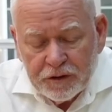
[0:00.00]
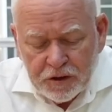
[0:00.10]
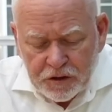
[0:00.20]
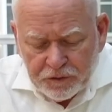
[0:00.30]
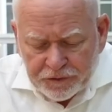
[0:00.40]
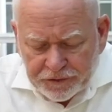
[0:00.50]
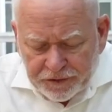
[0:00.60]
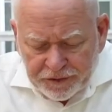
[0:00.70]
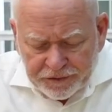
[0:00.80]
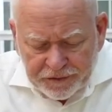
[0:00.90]
issues and
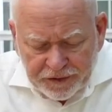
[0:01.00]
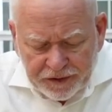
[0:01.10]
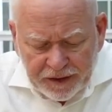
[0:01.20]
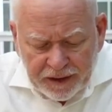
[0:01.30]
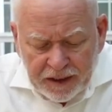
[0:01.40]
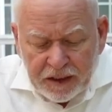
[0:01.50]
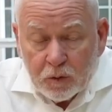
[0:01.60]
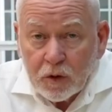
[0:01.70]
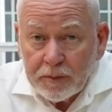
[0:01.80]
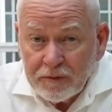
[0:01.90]
things like that,
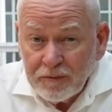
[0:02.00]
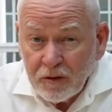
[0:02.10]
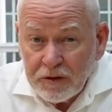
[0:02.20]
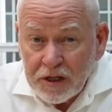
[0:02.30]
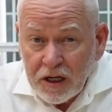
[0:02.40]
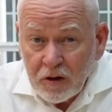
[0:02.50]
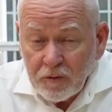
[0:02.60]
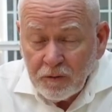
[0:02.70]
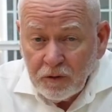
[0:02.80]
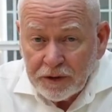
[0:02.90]
you want to be very
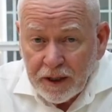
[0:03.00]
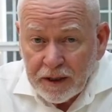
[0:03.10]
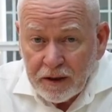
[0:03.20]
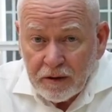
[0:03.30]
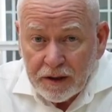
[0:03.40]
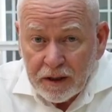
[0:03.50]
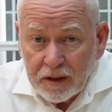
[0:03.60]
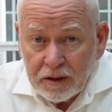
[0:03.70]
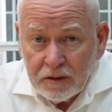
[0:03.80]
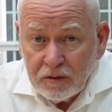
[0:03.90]
careful in that area.
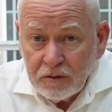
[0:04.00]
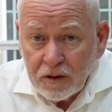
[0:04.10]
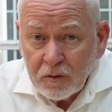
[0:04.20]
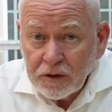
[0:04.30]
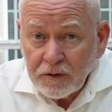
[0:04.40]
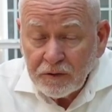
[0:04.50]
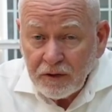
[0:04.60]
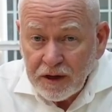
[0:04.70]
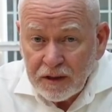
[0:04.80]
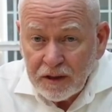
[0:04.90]
You do not want to
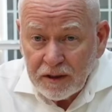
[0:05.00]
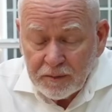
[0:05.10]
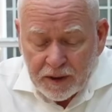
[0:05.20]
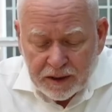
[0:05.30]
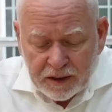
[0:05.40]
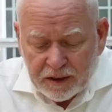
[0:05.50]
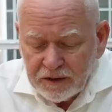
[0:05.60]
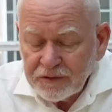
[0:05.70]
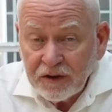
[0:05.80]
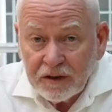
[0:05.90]
threaten anybody.
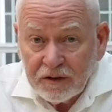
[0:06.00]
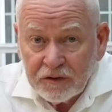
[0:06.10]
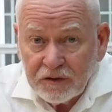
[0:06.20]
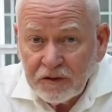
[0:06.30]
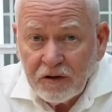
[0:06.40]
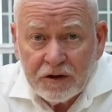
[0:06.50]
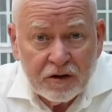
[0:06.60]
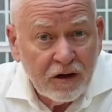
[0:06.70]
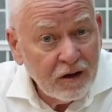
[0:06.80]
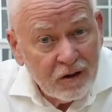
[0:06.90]
It's not necessary. You're
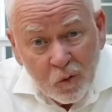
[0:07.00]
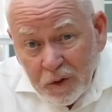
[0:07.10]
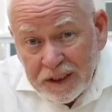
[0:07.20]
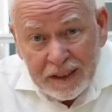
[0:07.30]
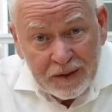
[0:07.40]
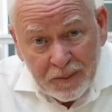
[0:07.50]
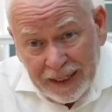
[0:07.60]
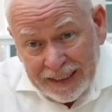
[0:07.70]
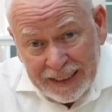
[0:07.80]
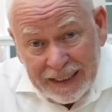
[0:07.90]
not going to win
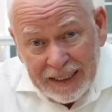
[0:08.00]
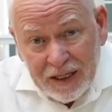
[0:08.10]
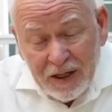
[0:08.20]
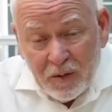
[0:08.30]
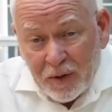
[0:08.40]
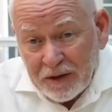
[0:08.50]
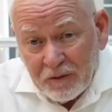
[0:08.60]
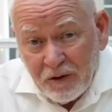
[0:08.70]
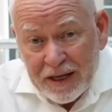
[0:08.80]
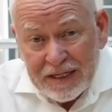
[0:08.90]
anybody by
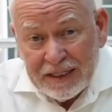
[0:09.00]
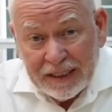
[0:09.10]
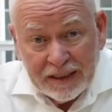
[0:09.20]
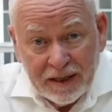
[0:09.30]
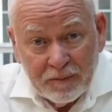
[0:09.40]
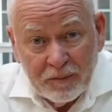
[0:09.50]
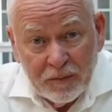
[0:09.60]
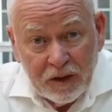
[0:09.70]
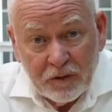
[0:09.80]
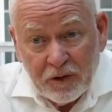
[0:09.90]
threatening them,
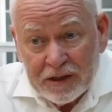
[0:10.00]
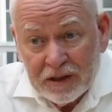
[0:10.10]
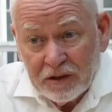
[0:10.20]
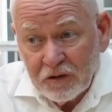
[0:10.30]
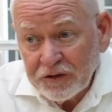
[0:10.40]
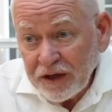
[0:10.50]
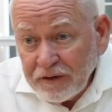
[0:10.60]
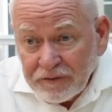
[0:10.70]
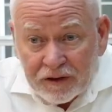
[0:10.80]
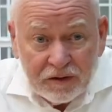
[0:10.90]
threatening their
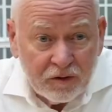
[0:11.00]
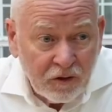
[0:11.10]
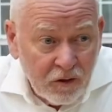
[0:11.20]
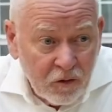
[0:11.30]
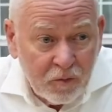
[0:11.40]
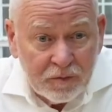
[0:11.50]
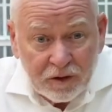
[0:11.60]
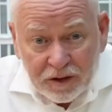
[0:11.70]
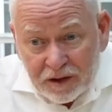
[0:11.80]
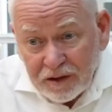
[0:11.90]
safety, their home, their
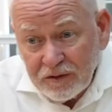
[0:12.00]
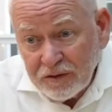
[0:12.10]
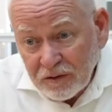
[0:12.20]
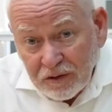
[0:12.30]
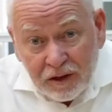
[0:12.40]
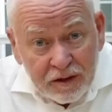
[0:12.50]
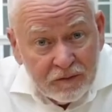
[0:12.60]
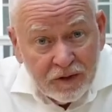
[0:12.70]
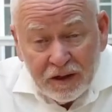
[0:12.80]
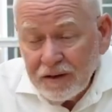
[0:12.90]
kids, their
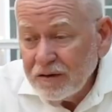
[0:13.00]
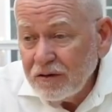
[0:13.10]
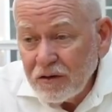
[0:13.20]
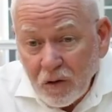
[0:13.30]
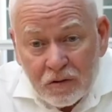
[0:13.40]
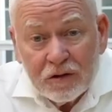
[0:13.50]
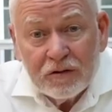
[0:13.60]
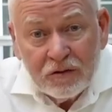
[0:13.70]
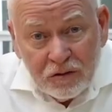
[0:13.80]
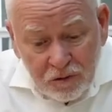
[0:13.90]
life. Don't
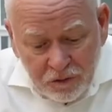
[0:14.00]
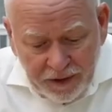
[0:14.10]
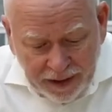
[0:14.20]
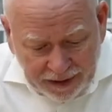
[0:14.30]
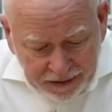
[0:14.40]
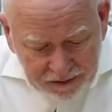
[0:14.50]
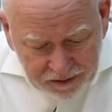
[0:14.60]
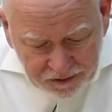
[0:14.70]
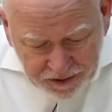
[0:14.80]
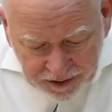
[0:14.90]
do that,
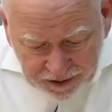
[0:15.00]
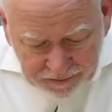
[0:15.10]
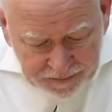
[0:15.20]
okay?